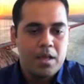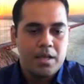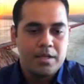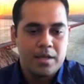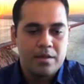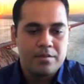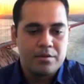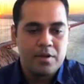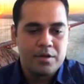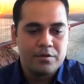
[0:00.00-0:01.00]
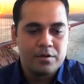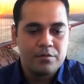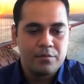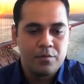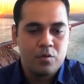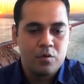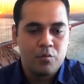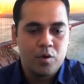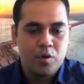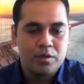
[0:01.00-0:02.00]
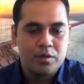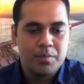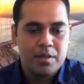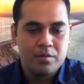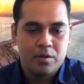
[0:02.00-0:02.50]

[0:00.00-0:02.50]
It has the lateral flow of water based